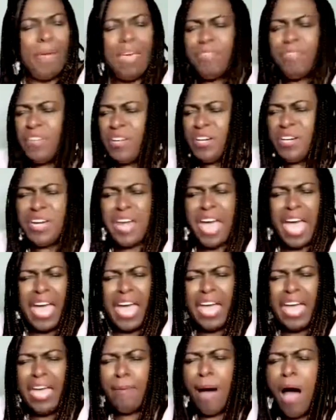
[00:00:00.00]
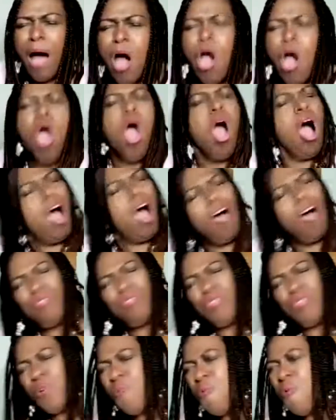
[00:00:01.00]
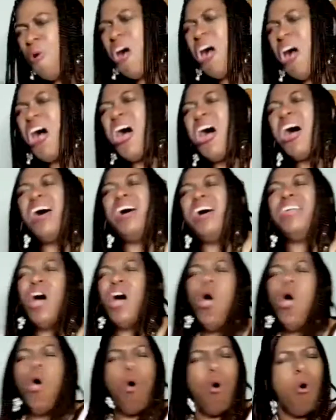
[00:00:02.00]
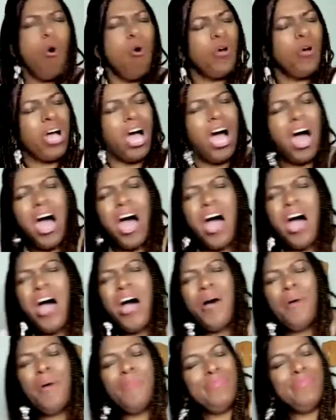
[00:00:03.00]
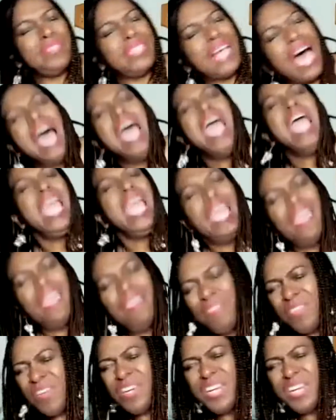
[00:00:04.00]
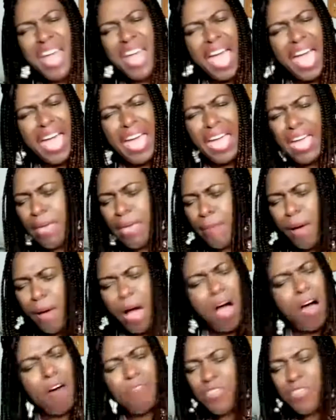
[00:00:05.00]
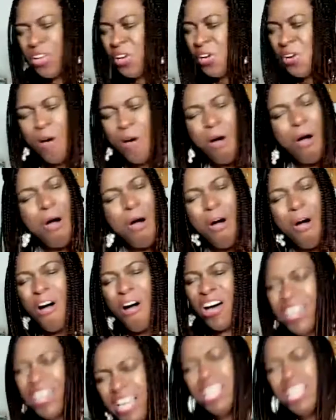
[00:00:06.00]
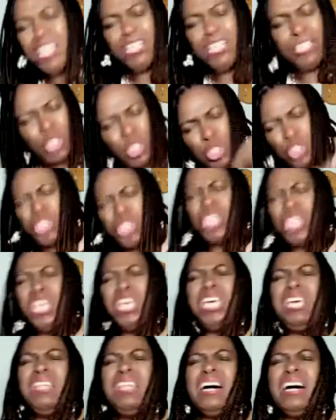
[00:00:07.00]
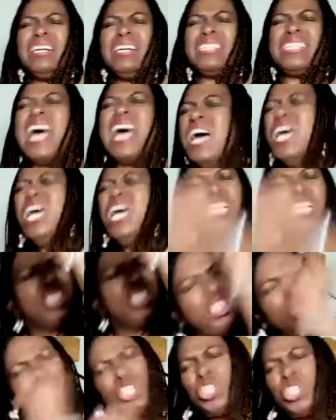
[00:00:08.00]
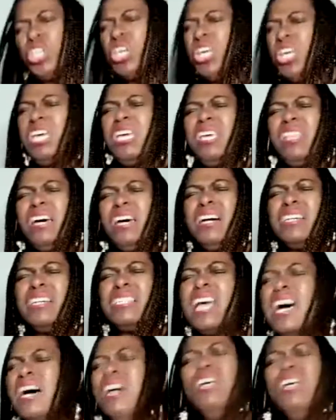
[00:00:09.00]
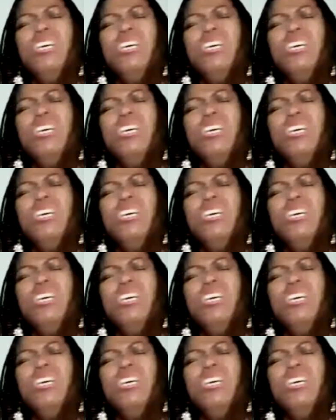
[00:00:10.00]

be the name of the one who comes in the name of the Lord. Jesus, Jesus,